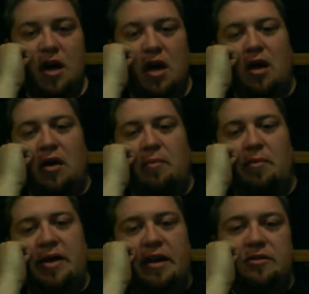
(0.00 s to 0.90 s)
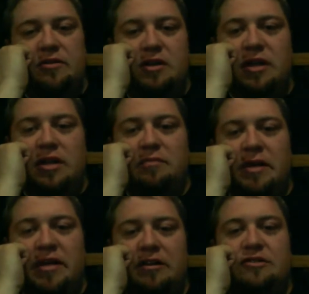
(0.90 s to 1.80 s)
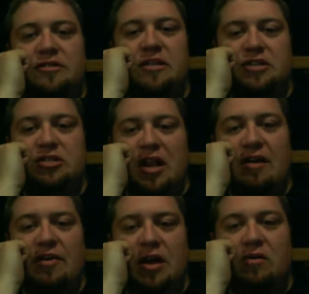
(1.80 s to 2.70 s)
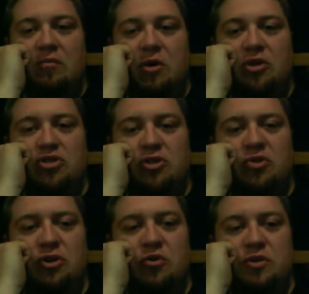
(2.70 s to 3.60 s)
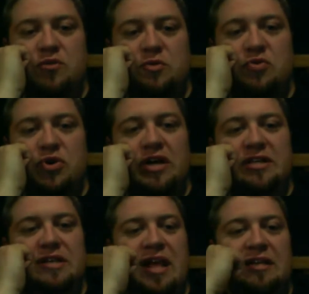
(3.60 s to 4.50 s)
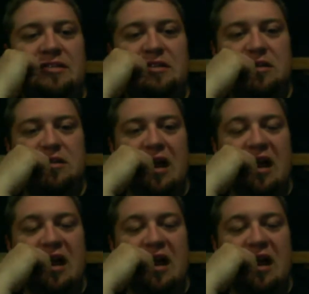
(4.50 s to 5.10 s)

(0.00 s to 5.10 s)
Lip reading: My doctor said I should have it out much sooner and was surprised it lasted